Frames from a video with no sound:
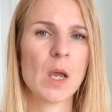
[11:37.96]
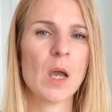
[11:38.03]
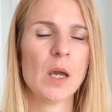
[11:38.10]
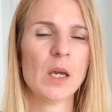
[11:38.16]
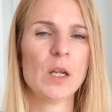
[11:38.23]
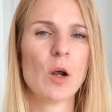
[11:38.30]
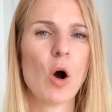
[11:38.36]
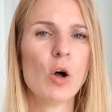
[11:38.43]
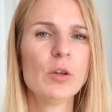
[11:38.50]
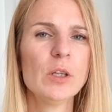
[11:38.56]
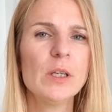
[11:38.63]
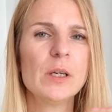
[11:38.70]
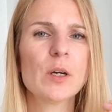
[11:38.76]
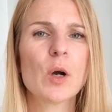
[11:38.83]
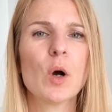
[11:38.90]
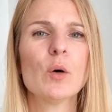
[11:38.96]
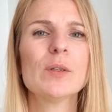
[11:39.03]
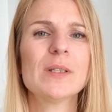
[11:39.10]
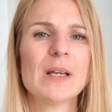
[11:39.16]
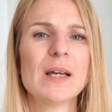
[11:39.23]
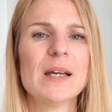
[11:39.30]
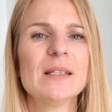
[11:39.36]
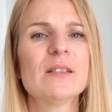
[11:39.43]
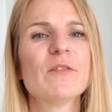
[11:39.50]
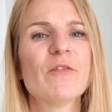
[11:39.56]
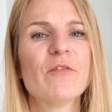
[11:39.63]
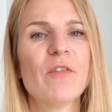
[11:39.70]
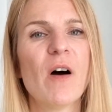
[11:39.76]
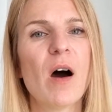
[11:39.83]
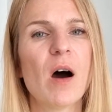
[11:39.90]
It only goes as
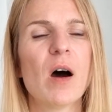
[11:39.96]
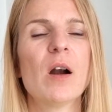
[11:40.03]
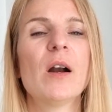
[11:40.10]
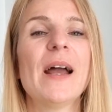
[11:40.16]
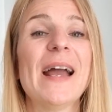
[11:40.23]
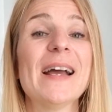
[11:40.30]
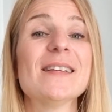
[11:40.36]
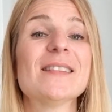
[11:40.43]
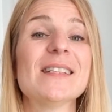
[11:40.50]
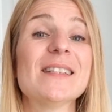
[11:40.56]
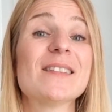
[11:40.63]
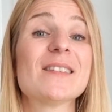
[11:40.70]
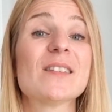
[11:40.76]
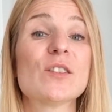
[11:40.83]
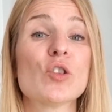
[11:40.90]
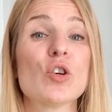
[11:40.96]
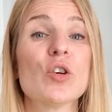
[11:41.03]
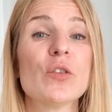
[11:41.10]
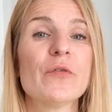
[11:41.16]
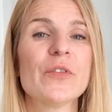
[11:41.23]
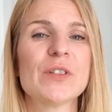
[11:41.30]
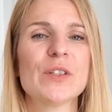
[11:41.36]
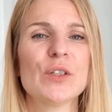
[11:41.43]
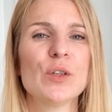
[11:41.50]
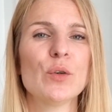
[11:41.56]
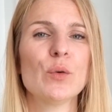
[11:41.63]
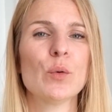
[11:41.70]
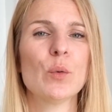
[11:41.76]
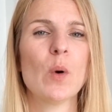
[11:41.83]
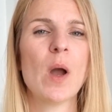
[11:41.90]
far as it serves
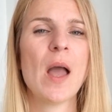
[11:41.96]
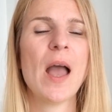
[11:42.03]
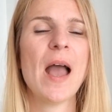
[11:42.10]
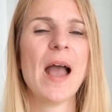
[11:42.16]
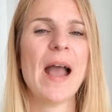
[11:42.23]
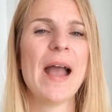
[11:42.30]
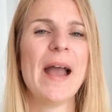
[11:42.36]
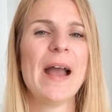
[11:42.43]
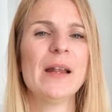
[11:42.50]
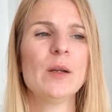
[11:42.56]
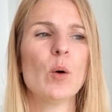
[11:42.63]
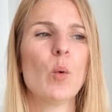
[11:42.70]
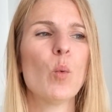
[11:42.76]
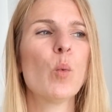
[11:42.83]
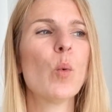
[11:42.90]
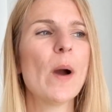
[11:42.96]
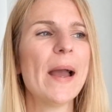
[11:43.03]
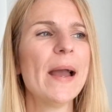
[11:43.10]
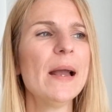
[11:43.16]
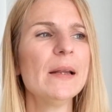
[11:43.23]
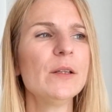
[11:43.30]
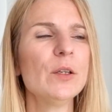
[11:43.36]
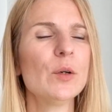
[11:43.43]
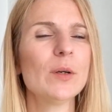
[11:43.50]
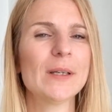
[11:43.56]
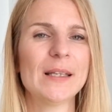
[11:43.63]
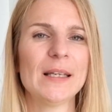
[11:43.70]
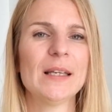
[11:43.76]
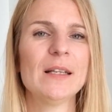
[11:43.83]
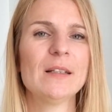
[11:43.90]
you. And when you
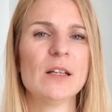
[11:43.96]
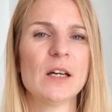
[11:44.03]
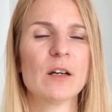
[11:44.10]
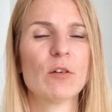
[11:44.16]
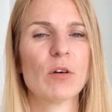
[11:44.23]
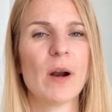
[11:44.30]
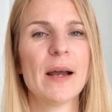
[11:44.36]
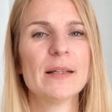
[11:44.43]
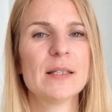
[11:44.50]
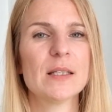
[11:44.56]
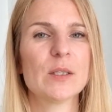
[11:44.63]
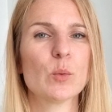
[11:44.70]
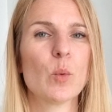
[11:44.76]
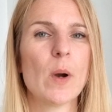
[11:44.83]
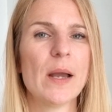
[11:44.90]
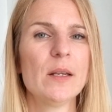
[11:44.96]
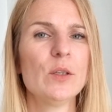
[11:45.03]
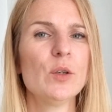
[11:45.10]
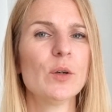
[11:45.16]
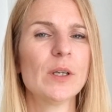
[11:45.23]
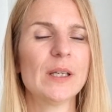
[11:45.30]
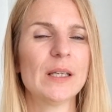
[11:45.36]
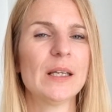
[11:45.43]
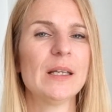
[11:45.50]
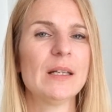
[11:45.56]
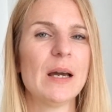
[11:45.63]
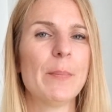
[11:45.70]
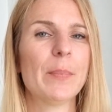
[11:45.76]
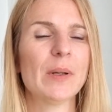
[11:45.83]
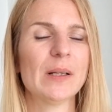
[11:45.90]
hit a crisis, when you hit
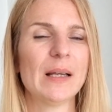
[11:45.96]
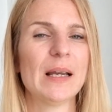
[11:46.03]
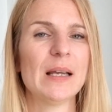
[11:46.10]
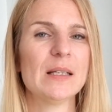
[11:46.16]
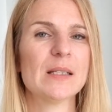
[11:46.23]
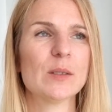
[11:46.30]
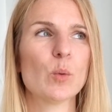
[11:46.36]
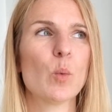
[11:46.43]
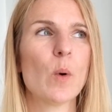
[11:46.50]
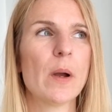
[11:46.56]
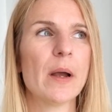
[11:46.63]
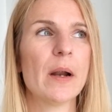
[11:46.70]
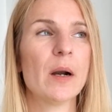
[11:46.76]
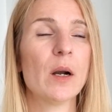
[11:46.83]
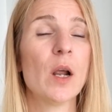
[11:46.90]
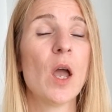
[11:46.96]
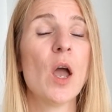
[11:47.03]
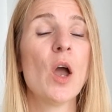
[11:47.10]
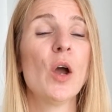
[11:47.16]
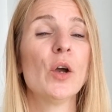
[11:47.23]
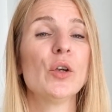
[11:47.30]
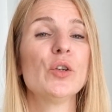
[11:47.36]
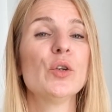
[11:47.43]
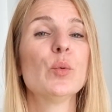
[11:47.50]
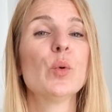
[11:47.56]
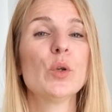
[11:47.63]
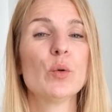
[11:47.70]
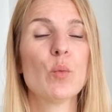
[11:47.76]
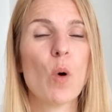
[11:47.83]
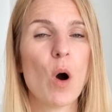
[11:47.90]
a place where you
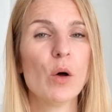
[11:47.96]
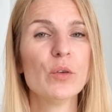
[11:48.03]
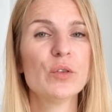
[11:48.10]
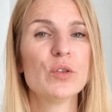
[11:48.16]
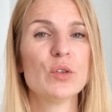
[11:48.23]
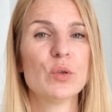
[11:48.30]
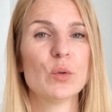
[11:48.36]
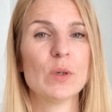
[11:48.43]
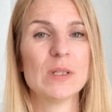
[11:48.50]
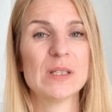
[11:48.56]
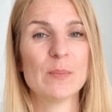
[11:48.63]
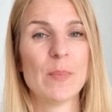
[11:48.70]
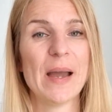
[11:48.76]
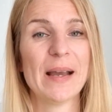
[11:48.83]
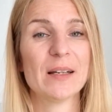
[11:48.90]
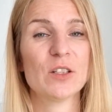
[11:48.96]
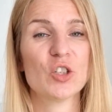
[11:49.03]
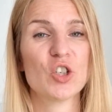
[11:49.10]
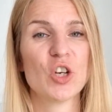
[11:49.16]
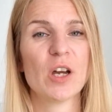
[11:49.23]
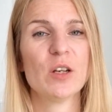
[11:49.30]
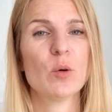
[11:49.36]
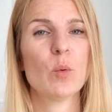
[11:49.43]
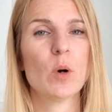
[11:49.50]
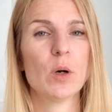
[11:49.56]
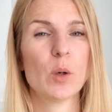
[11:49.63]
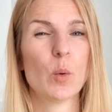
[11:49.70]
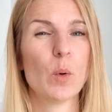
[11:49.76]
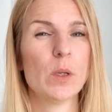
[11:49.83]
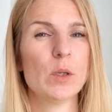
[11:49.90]
would want to inspect shadow
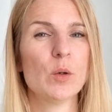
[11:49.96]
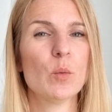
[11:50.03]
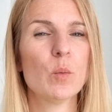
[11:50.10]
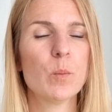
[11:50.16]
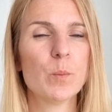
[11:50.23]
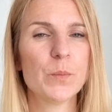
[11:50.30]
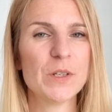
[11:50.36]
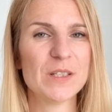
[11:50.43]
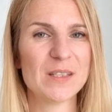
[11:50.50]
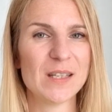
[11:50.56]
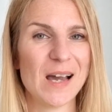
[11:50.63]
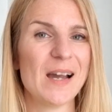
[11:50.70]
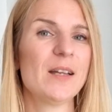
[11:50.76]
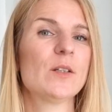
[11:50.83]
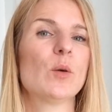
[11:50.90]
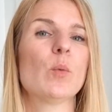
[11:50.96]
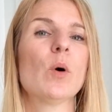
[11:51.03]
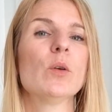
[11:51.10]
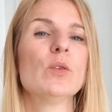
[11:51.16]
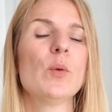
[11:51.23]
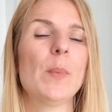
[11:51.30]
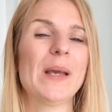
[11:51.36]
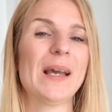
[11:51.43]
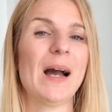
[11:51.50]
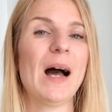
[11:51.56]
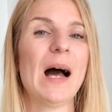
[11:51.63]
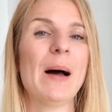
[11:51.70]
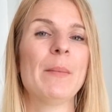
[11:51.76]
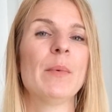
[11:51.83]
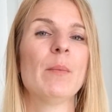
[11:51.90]
work, when you decide you want to
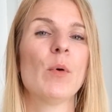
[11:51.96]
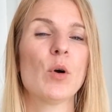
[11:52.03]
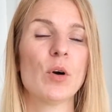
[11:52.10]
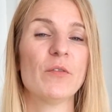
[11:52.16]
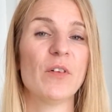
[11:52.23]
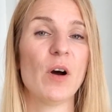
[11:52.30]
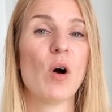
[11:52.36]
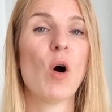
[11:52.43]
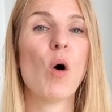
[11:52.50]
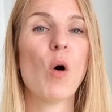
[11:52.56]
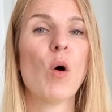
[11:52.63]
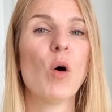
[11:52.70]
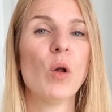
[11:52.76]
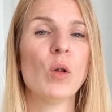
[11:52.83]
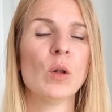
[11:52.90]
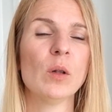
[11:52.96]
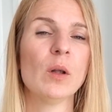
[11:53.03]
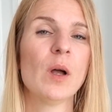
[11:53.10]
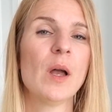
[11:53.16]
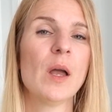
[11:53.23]
become more of a whole,